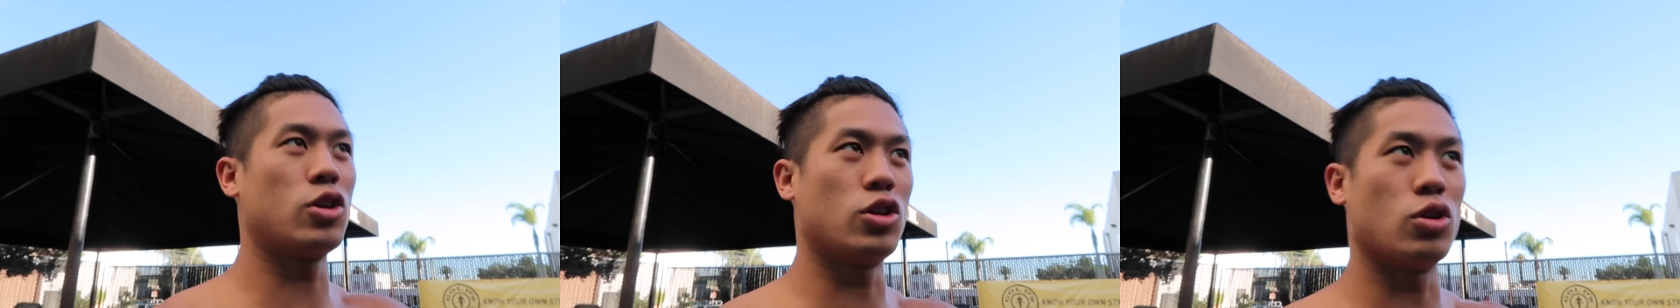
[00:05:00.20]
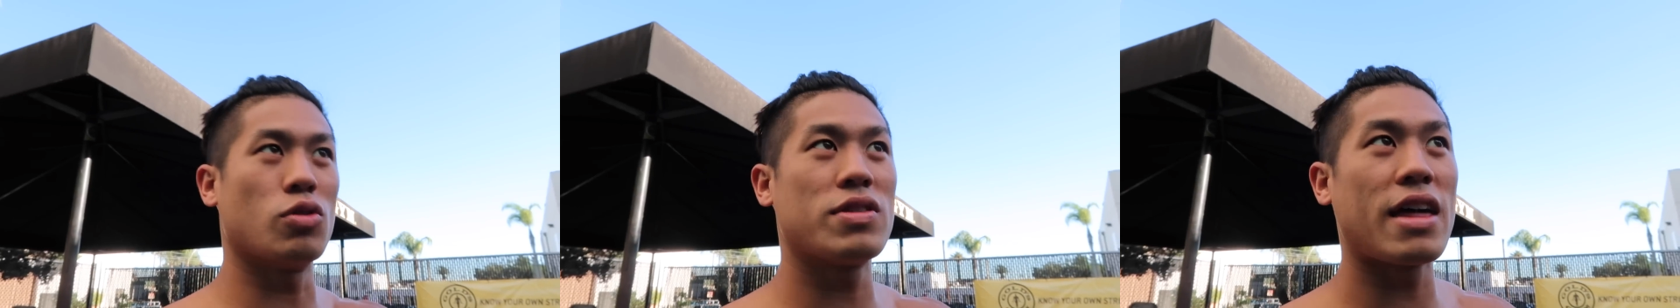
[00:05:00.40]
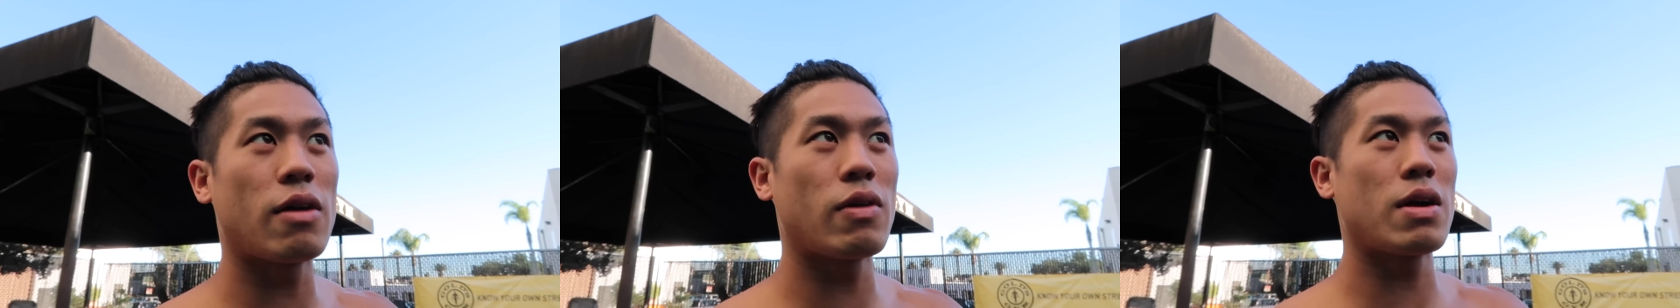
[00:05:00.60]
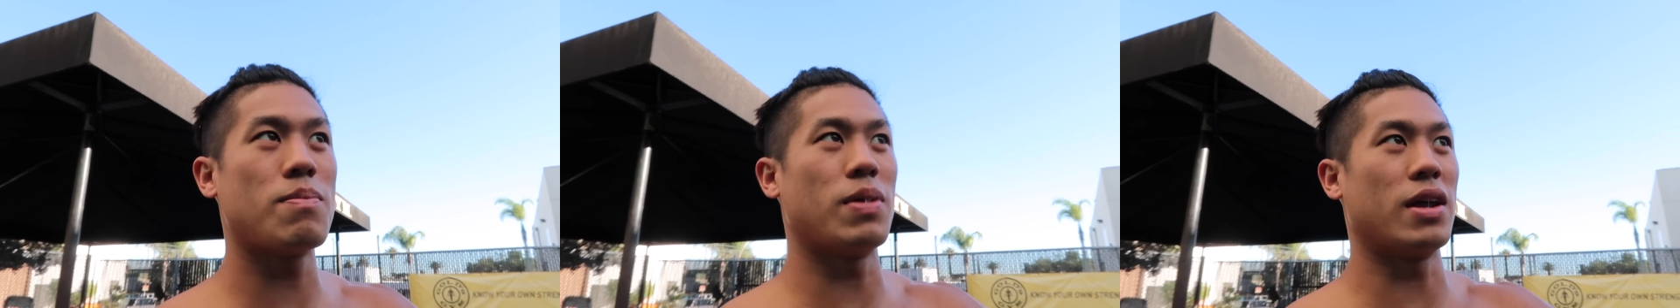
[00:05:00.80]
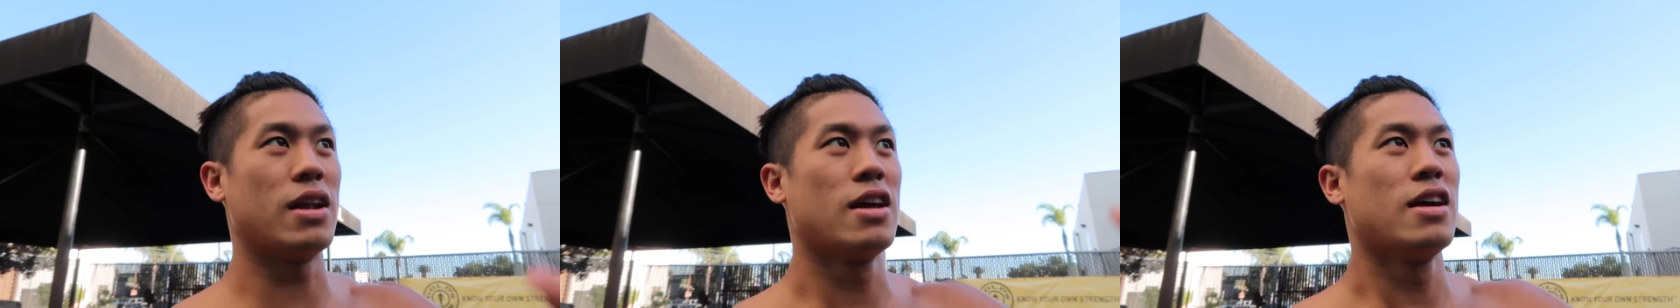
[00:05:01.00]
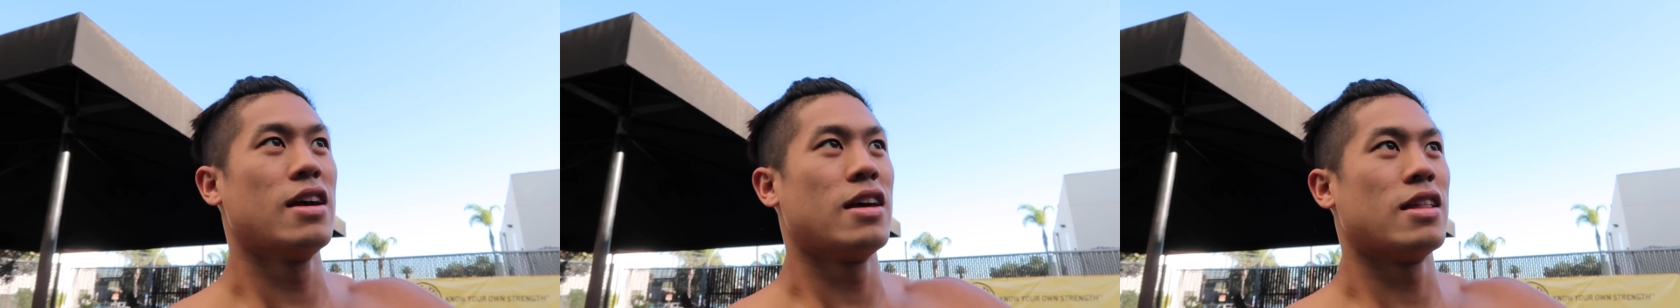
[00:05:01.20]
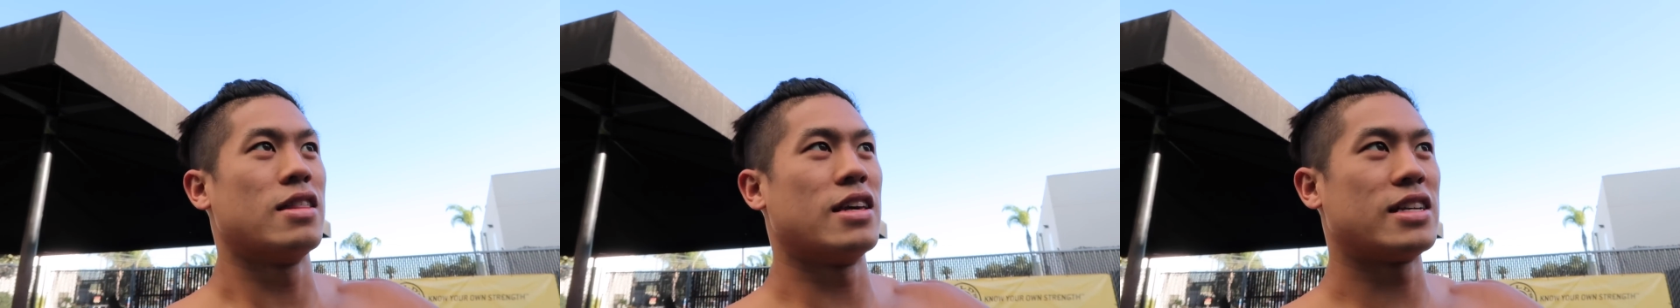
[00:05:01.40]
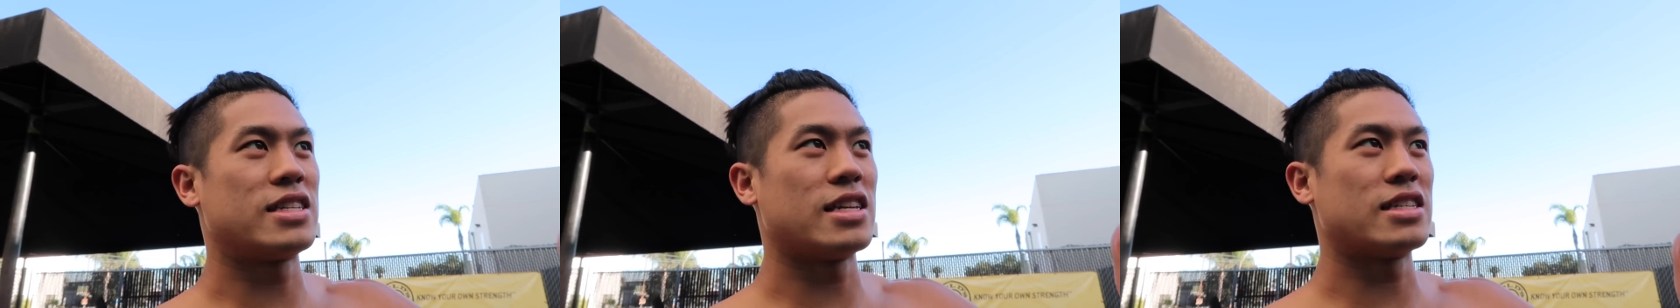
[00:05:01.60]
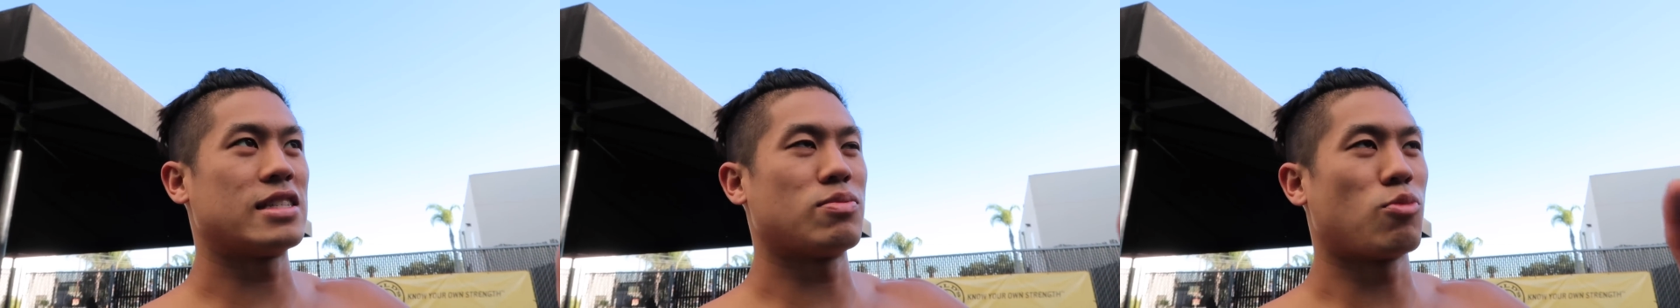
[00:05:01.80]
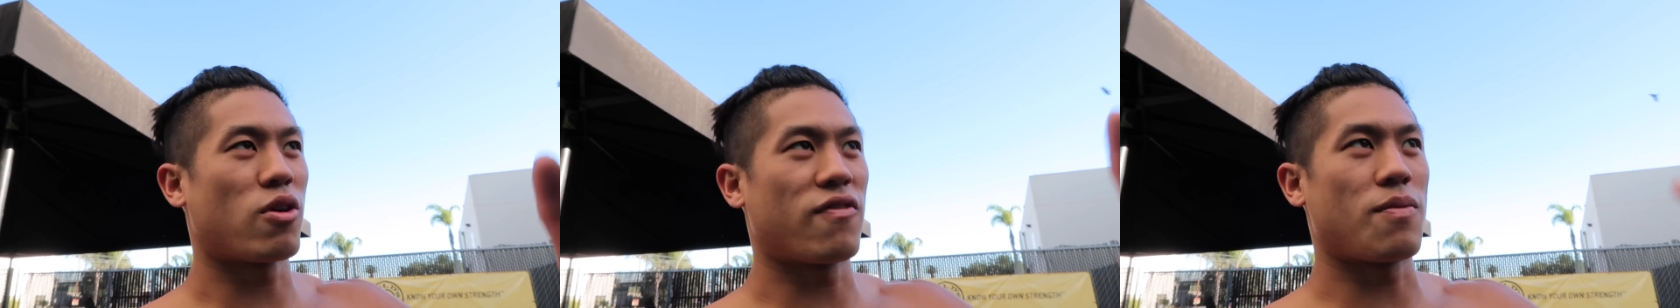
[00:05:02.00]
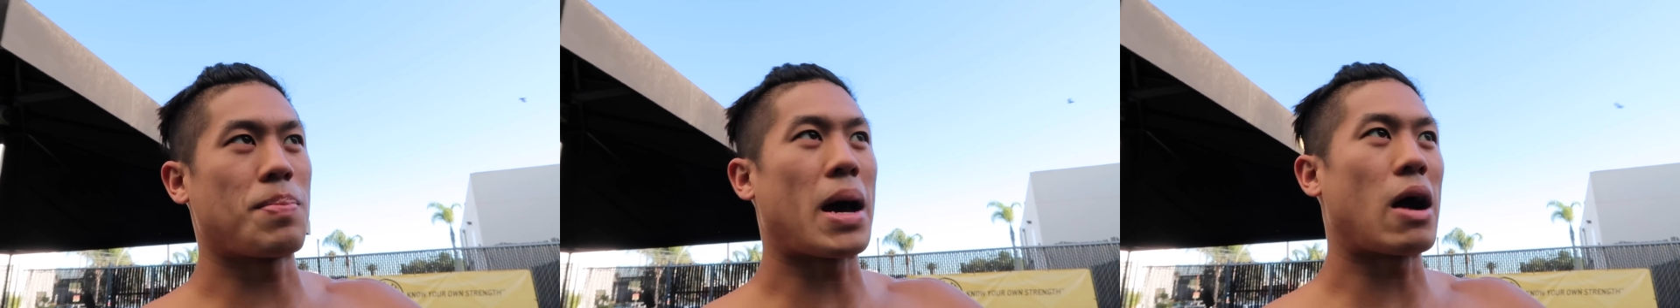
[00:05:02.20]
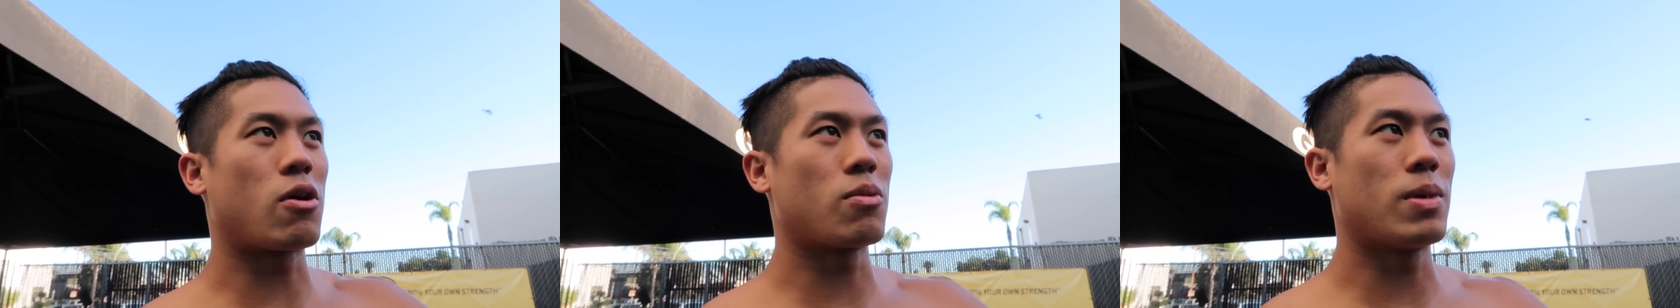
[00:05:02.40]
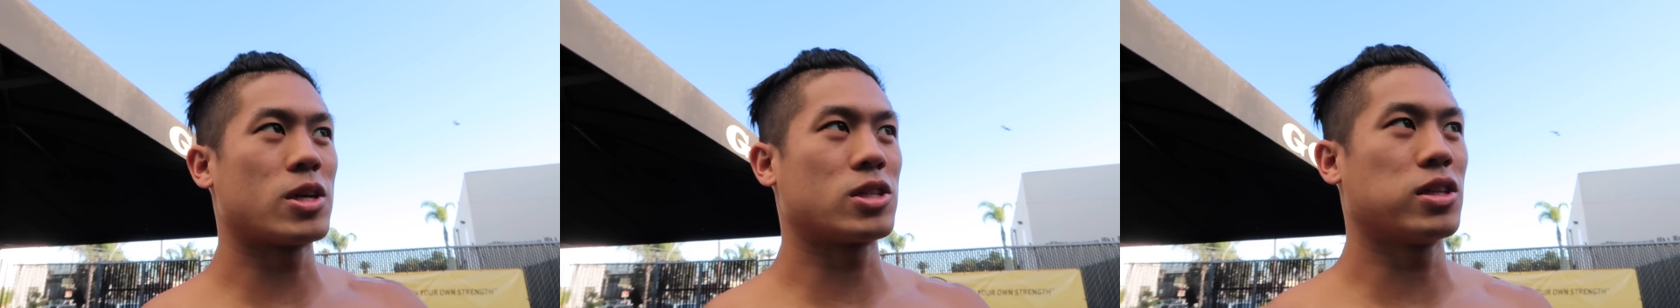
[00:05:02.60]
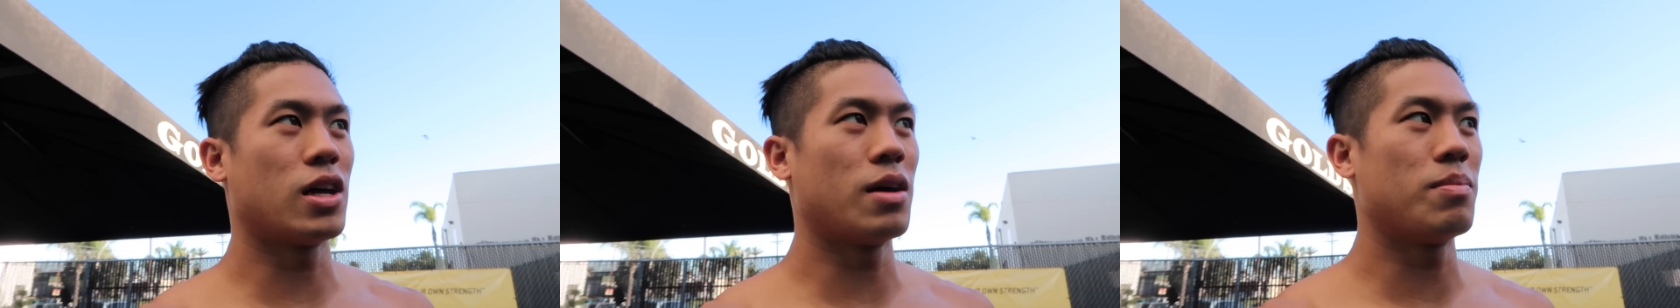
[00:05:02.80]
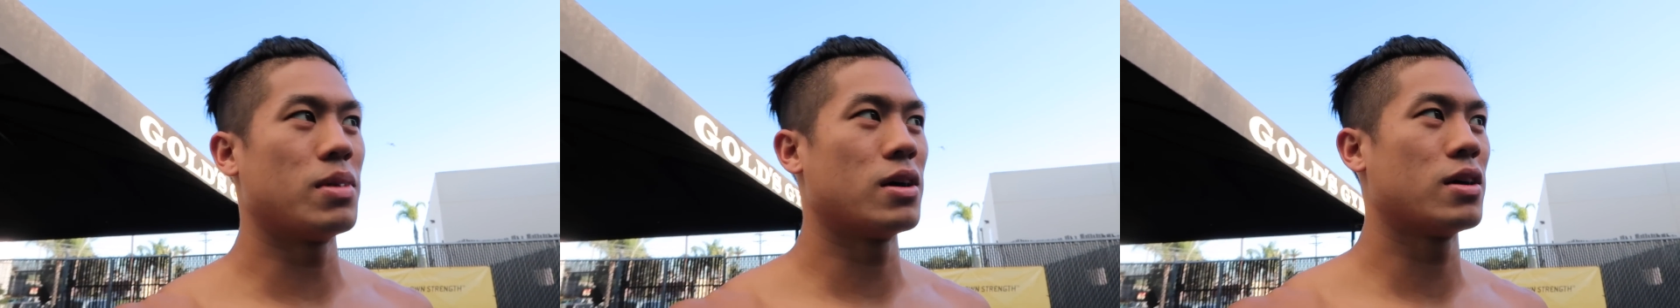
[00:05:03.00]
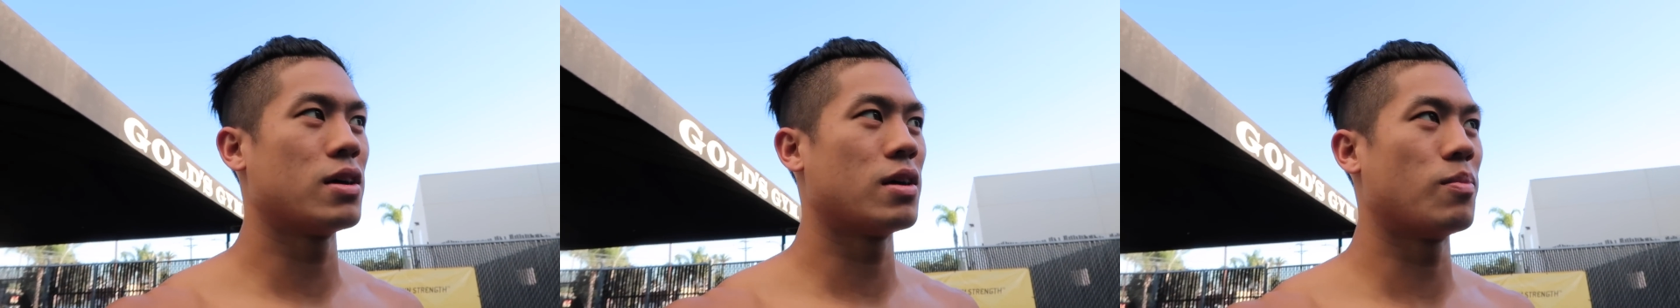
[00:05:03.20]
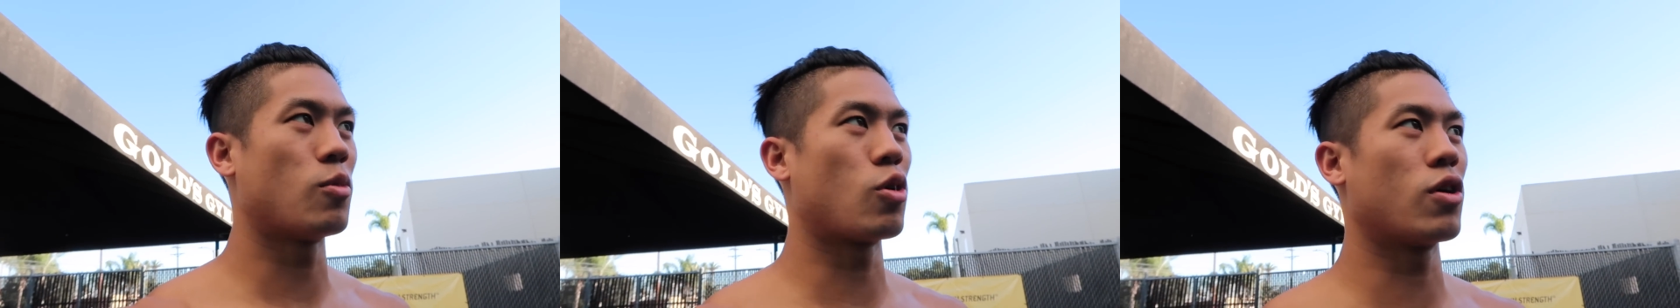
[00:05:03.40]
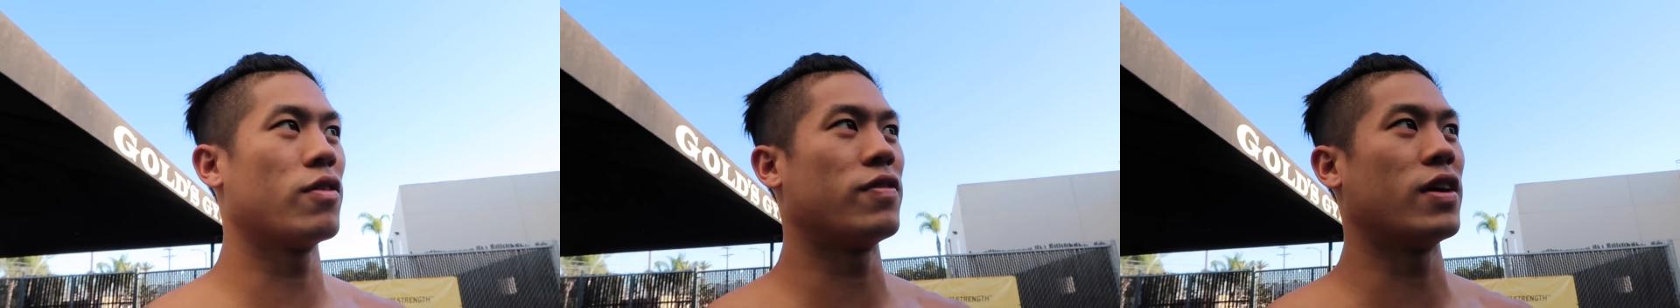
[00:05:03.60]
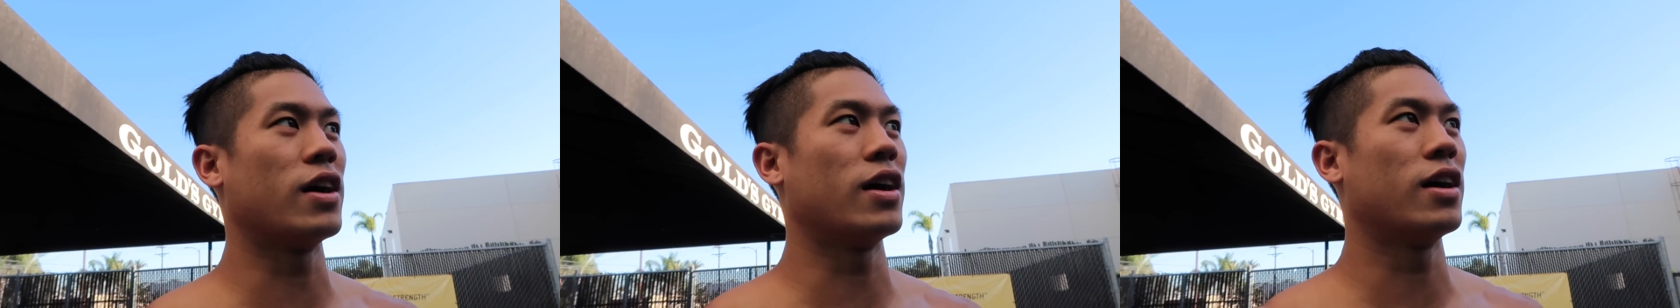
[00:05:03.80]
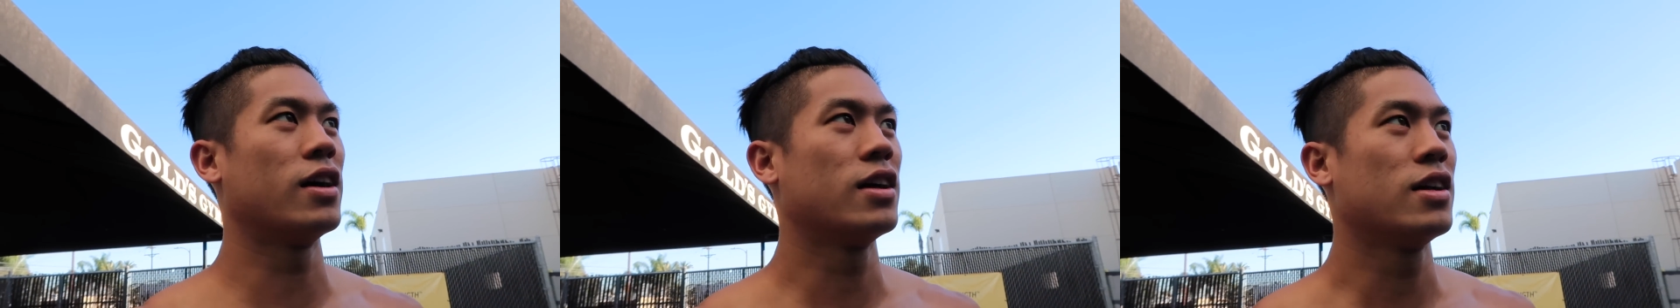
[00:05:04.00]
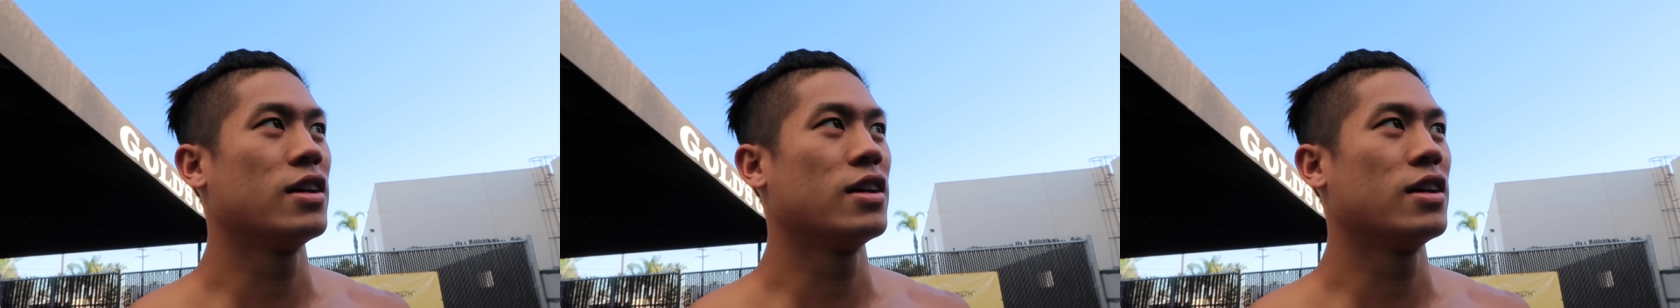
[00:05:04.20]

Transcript: could do it that way, but this is more of a power muscle up, more of a,